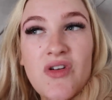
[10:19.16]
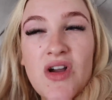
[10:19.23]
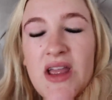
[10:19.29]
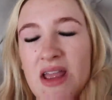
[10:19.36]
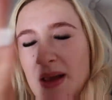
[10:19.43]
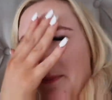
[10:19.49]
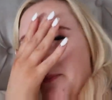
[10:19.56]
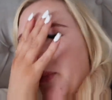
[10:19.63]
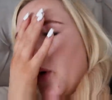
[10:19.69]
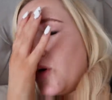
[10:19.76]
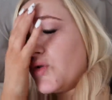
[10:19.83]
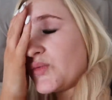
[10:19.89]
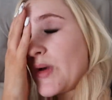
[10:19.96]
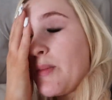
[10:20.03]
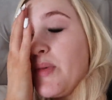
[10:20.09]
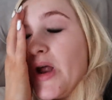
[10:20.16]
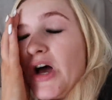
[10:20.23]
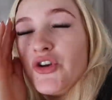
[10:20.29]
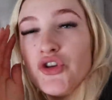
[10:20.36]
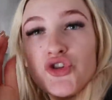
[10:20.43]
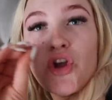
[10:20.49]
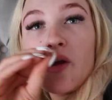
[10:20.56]
It boils my
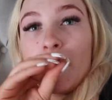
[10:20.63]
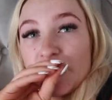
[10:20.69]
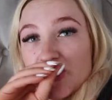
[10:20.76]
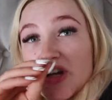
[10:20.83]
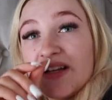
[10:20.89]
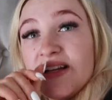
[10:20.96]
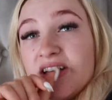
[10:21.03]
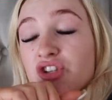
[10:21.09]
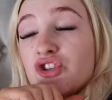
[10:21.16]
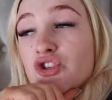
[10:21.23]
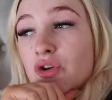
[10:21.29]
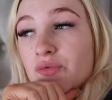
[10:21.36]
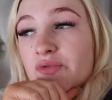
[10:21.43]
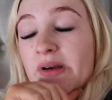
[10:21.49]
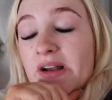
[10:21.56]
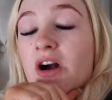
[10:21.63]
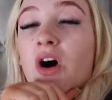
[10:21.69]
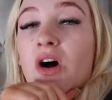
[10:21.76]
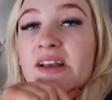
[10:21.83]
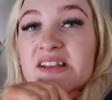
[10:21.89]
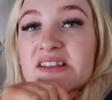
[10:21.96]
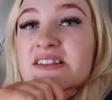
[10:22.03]
blood so much. I nearly stopped my
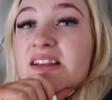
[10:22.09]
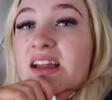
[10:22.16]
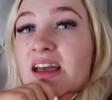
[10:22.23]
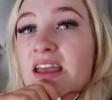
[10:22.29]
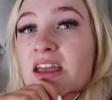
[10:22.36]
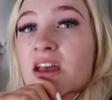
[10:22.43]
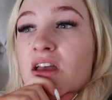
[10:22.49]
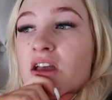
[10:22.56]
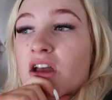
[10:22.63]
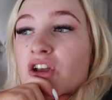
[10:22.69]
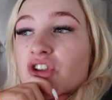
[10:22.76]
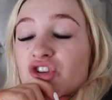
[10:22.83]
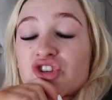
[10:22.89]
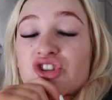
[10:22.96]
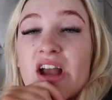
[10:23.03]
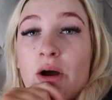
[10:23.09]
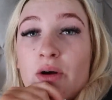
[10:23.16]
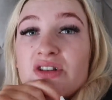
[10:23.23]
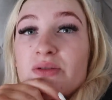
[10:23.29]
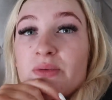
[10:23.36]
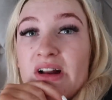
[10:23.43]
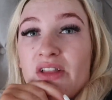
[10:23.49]
car yesterday to
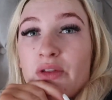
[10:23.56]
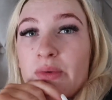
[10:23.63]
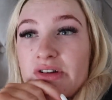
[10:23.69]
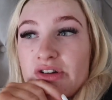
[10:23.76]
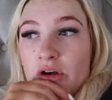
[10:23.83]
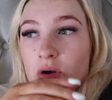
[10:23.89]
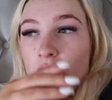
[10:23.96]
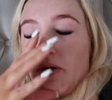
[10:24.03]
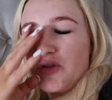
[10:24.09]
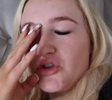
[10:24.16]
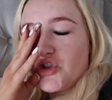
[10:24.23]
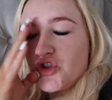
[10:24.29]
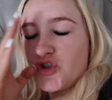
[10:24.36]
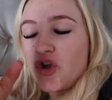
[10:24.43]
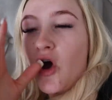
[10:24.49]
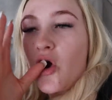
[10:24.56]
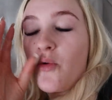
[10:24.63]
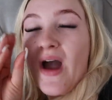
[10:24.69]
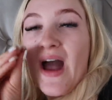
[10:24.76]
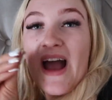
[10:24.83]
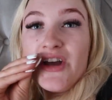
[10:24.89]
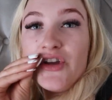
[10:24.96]
shout at someone out the window. I was
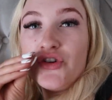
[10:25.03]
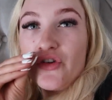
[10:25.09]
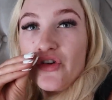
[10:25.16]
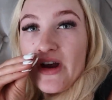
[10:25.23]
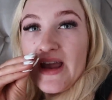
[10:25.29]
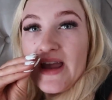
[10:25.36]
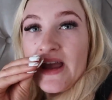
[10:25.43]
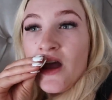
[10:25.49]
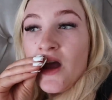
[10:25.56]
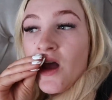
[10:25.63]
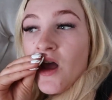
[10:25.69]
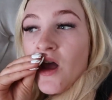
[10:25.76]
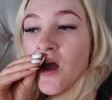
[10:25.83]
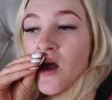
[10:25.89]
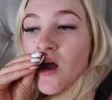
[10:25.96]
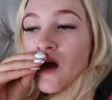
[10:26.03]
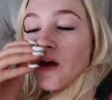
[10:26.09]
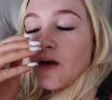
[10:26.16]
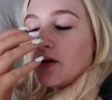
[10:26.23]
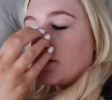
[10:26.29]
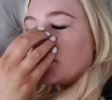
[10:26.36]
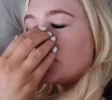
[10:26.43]
so angry.
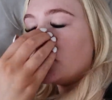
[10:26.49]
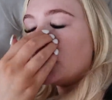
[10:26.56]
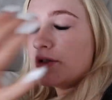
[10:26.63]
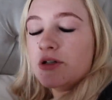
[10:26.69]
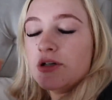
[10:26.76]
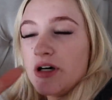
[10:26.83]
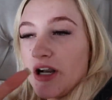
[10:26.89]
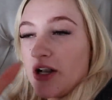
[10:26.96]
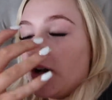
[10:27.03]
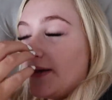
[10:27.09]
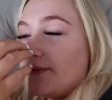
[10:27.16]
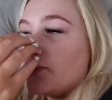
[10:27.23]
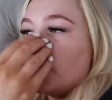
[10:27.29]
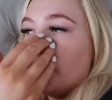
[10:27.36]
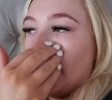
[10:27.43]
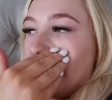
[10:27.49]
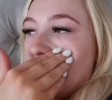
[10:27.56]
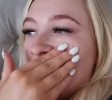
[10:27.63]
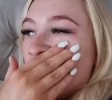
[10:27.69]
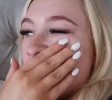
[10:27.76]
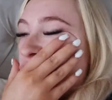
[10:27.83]
Oh, I can't even talk about it.